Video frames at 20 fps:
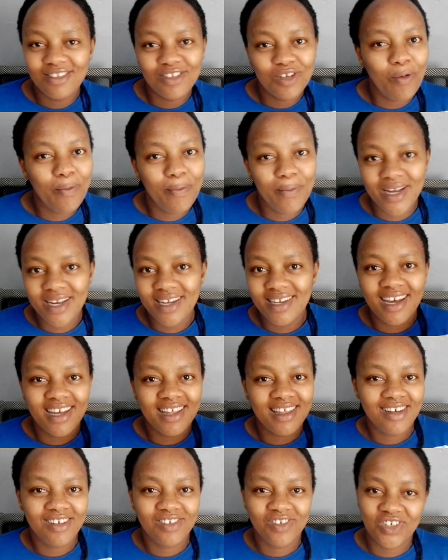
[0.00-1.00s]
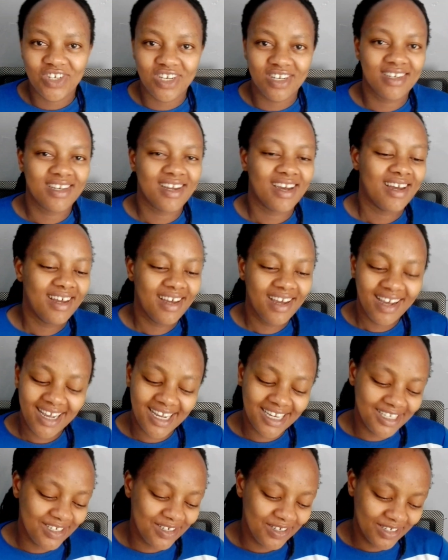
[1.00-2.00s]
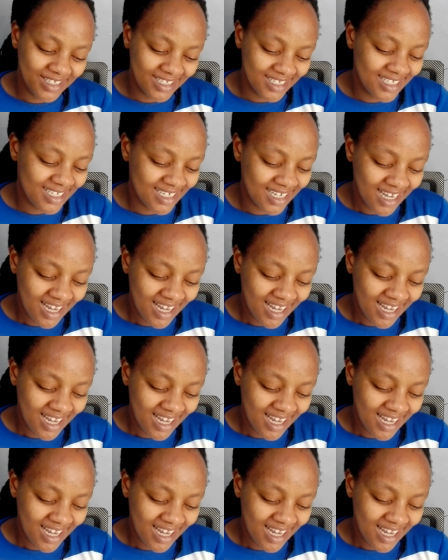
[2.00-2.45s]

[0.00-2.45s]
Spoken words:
don't mind either gender. I don't.